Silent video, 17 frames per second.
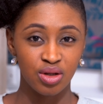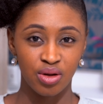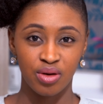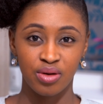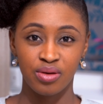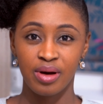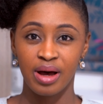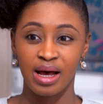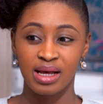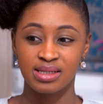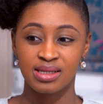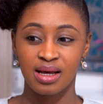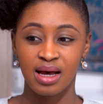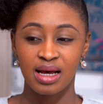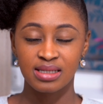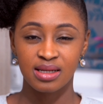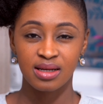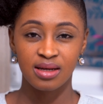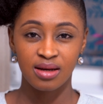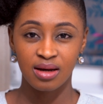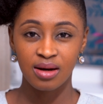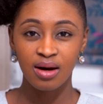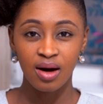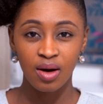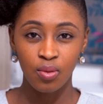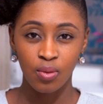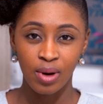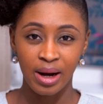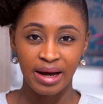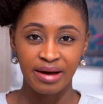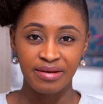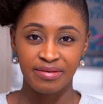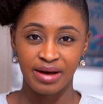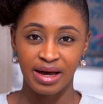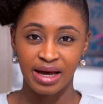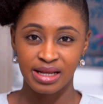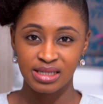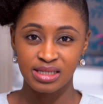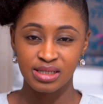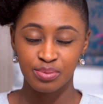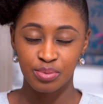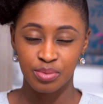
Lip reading: as a wife and